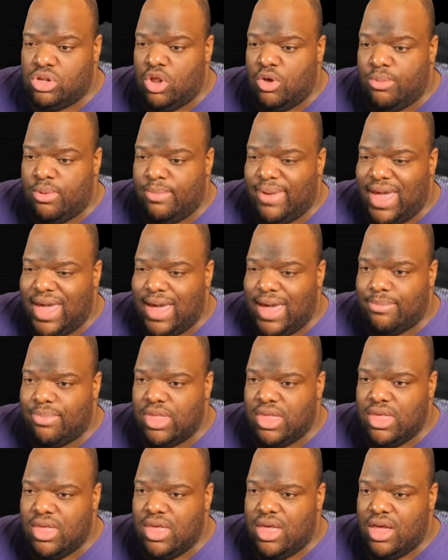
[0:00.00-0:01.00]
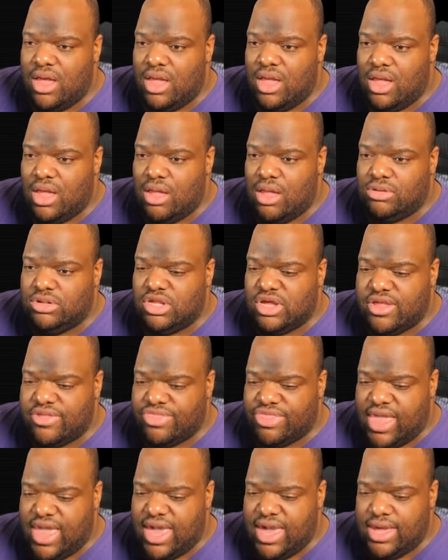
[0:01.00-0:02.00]
global map. Oh, look
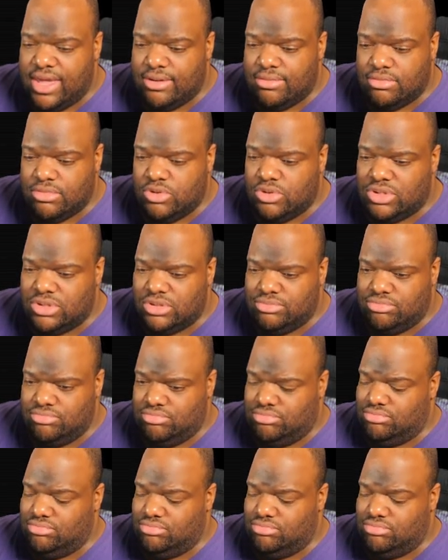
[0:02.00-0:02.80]
at that. Look